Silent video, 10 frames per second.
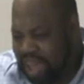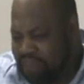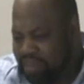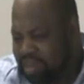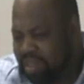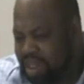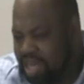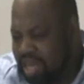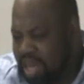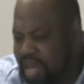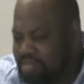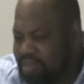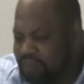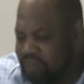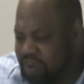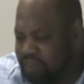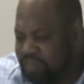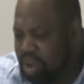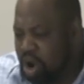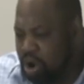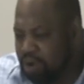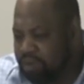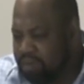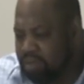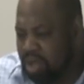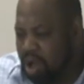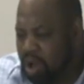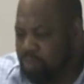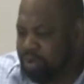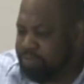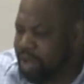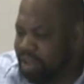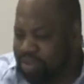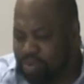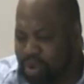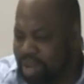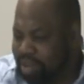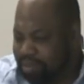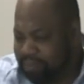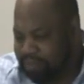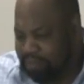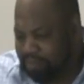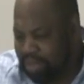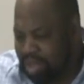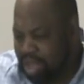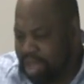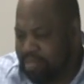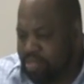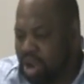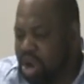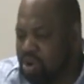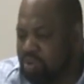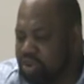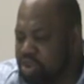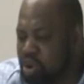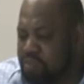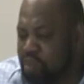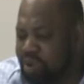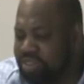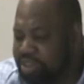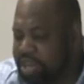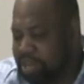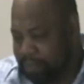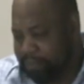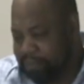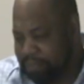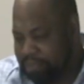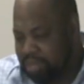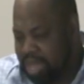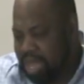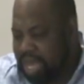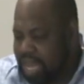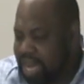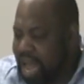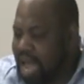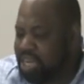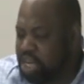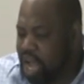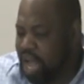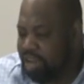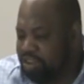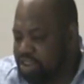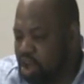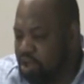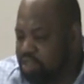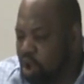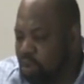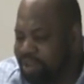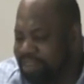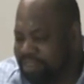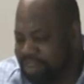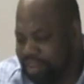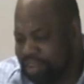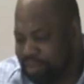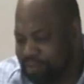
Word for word: heaven and the first earth was passed away, mm -hmm. and there was no more sea. And I, John, saw the holy city,